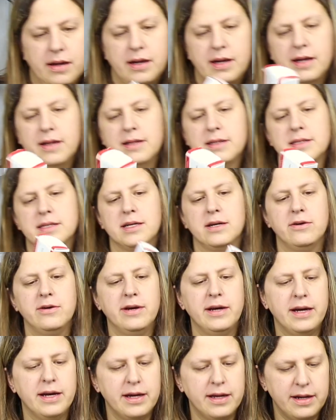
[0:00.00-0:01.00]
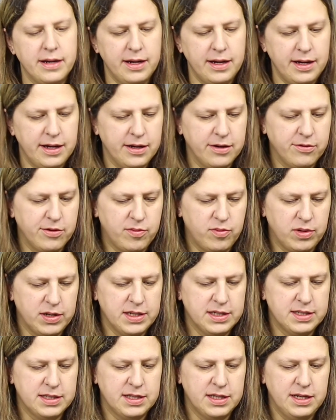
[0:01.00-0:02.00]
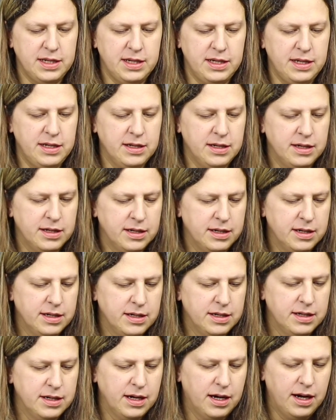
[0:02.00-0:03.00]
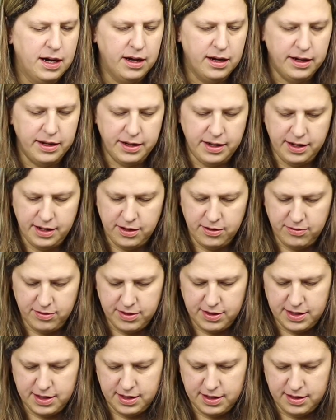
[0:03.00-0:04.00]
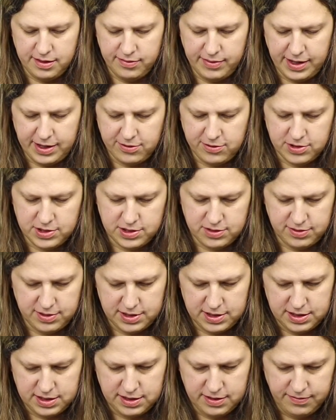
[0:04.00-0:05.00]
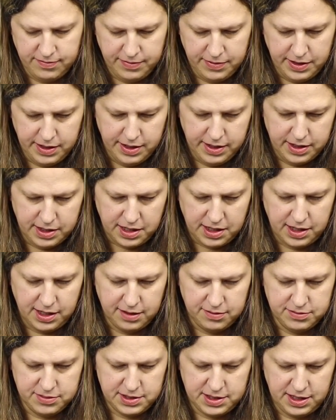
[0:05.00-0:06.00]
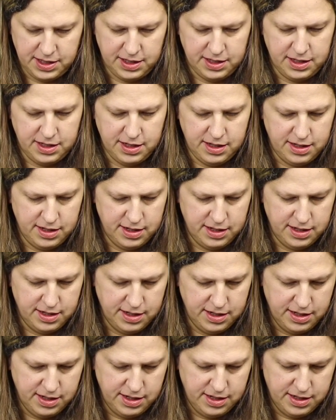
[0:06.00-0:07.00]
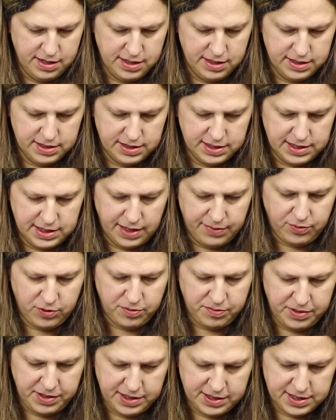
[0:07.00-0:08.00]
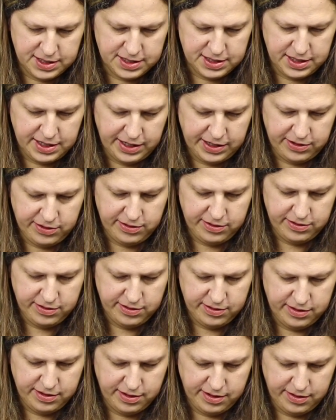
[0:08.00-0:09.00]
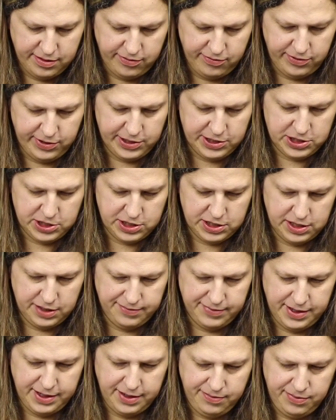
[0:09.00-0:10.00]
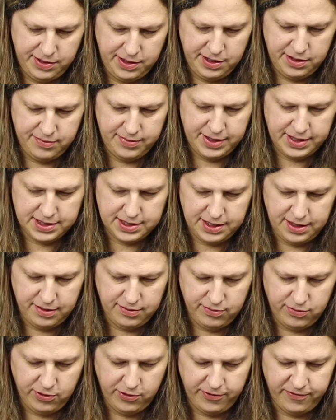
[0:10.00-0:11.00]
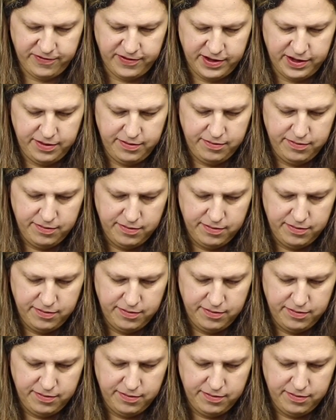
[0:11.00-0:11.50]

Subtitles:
Now let's go ahead and replace the hot end with the MicroSwiss. Comes in separate pieces here, which in my opinion makes it more fun.